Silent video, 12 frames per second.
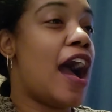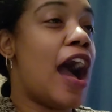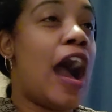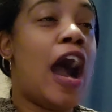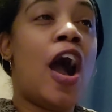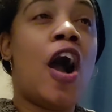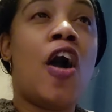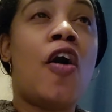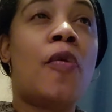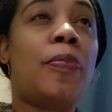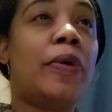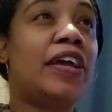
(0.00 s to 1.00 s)
I
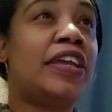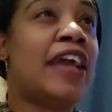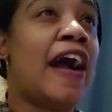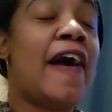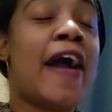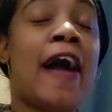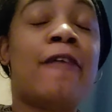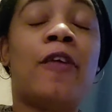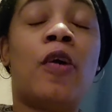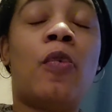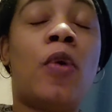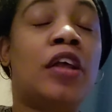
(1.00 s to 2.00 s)
hope y'all have
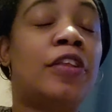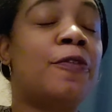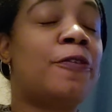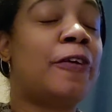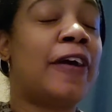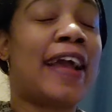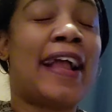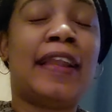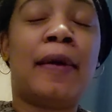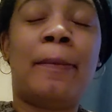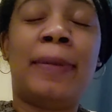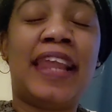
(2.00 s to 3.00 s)
a wonderful
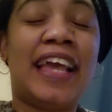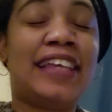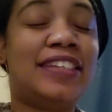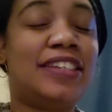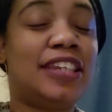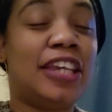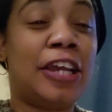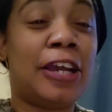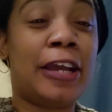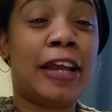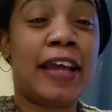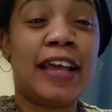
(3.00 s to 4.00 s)
and a blessed
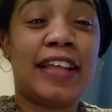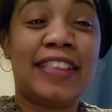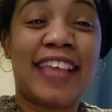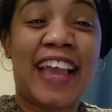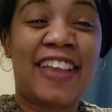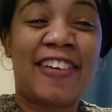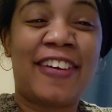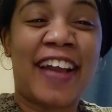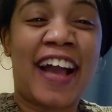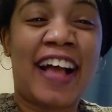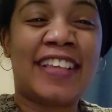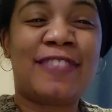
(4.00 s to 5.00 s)
year. Thank you
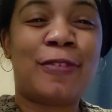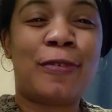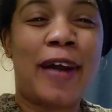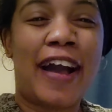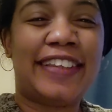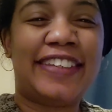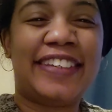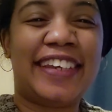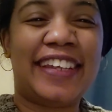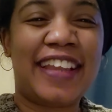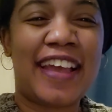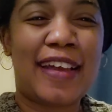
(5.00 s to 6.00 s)
guys for
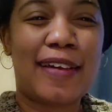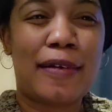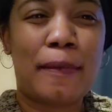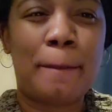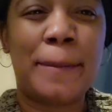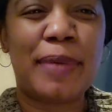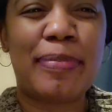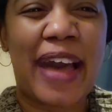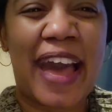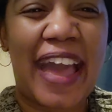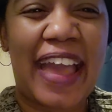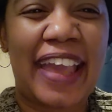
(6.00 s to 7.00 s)
watching.
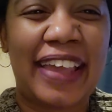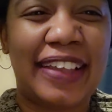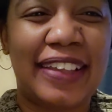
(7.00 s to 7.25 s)
Bye-bye.